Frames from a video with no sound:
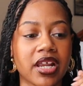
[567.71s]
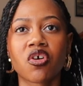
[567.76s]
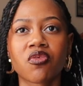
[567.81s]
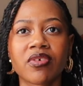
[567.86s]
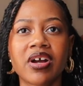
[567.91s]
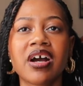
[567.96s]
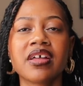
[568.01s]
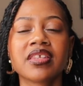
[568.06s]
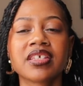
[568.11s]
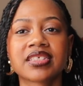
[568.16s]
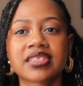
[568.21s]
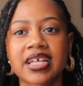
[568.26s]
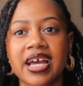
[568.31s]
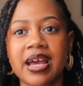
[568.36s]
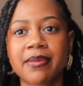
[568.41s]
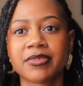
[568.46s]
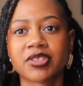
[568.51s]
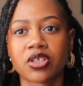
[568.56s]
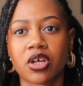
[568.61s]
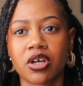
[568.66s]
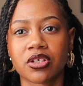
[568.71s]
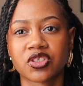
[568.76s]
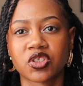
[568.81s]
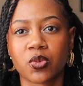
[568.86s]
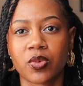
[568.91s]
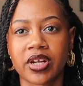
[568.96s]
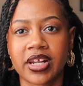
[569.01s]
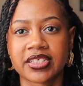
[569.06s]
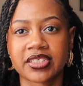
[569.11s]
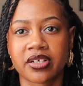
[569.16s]
So around this time is
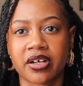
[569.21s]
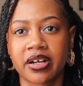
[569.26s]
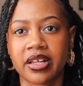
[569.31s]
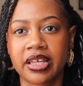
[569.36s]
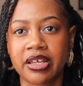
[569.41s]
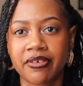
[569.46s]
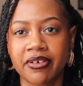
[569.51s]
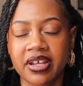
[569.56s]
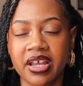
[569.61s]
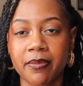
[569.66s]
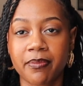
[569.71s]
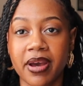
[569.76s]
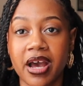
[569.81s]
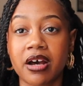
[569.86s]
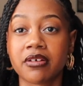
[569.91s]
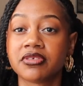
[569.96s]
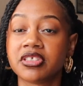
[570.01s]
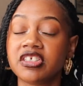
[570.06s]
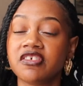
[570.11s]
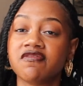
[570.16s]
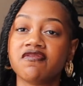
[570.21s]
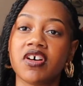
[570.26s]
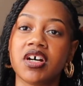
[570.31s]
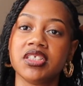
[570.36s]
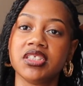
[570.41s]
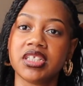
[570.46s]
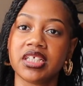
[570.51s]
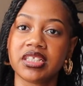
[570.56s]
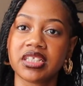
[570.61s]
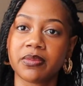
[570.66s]
also when I started hearing about
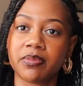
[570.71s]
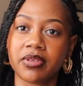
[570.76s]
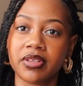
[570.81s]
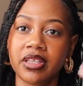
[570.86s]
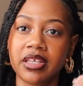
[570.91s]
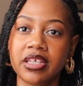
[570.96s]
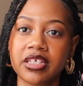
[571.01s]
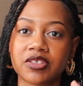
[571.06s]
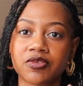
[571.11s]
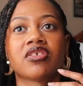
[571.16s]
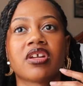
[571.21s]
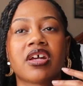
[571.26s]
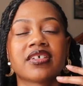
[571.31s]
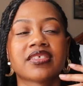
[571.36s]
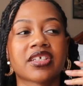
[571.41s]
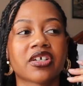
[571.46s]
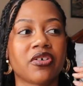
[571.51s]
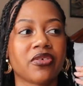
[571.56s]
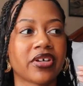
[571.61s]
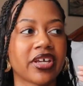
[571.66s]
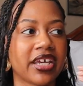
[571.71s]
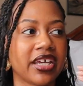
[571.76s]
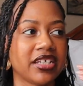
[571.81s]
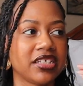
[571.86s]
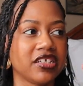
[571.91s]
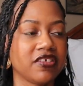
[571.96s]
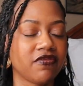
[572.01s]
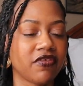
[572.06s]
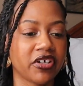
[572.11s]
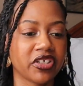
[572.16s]
defunding the police. So now I was like, okay,
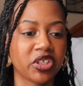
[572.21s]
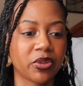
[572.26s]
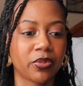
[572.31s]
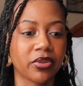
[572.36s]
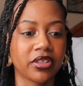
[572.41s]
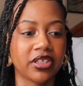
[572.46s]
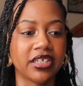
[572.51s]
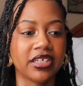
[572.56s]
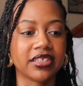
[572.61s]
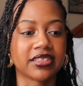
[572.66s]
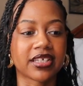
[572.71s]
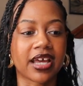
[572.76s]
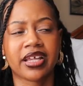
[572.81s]
defund the police.